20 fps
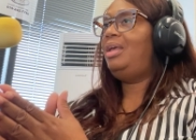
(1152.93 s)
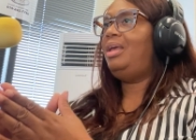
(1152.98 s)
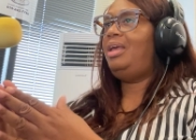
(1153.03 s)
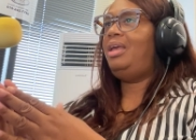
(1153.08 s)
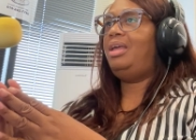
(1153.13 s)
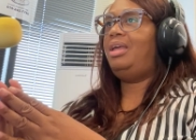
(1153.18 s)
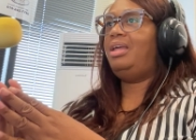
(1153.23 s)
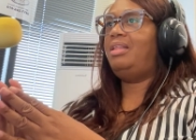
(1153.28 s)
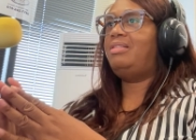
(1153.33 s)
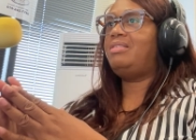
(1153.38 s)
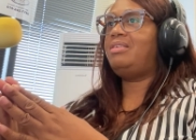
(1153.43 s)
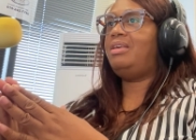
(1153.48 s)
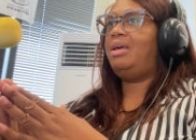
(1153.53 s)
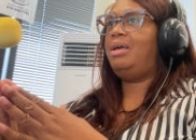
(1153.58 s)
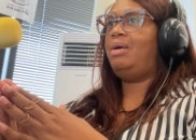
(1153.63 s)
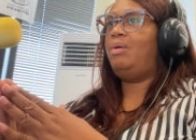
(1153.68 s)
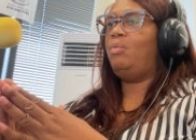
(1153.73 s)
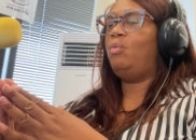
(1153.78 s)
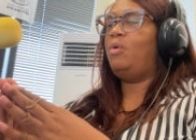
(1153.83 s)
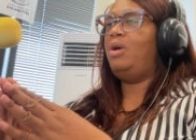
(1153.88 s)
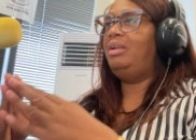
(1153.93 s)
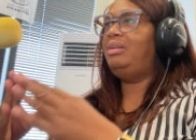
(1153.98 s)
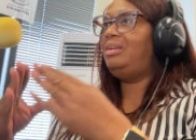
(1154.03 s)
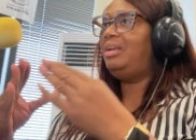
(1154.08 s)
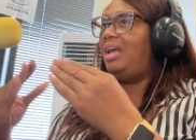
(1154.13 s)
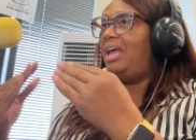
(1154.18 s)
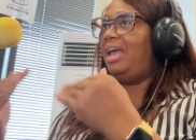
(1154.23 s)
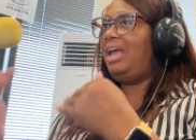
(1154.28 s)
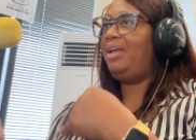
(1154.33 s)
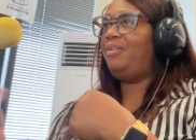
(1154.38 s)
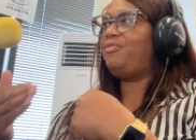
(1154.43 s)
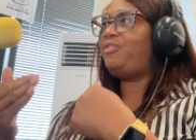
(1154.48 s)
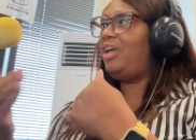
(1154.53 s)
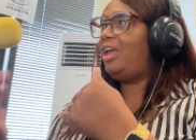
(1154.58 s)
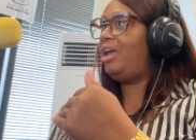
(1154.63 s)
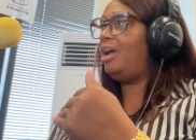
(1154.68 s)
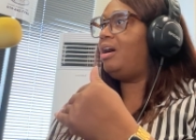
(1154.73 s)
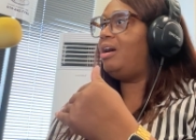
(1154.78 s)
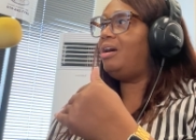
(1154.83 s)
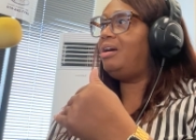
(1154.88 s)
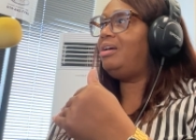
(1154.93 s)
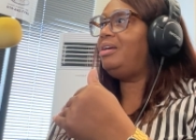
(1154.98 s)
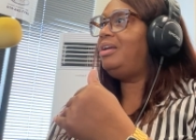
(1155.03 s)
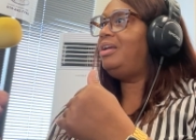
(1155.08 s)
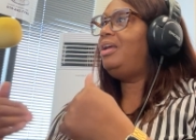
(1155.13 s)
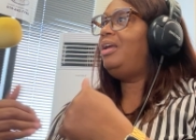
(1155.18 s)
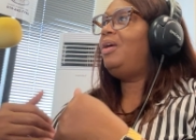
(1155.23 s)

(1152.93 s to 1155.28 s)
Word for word: It's a uh, one day fair